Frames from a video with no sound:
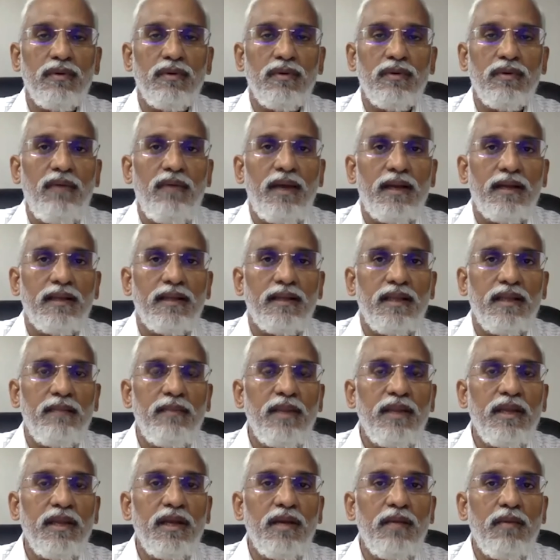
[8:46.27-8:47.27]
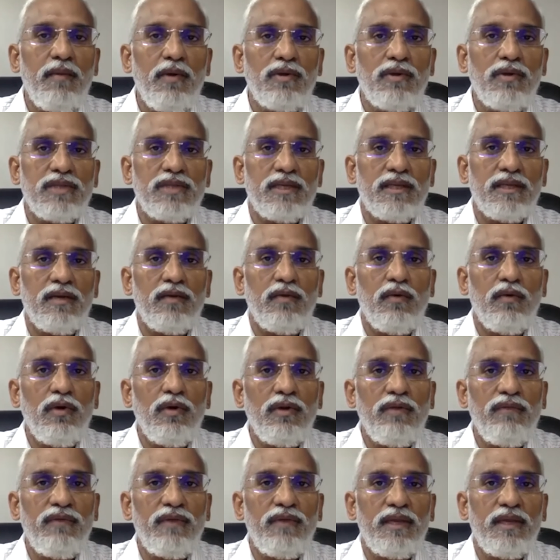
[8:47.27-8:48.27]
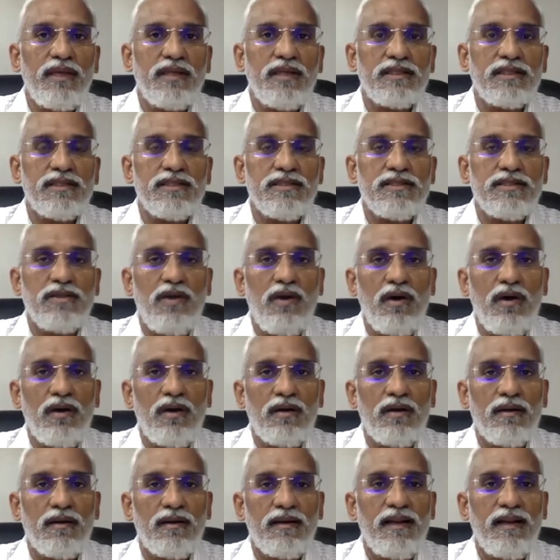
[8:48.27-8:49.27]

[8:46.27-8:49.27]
where they bring about certain notifications or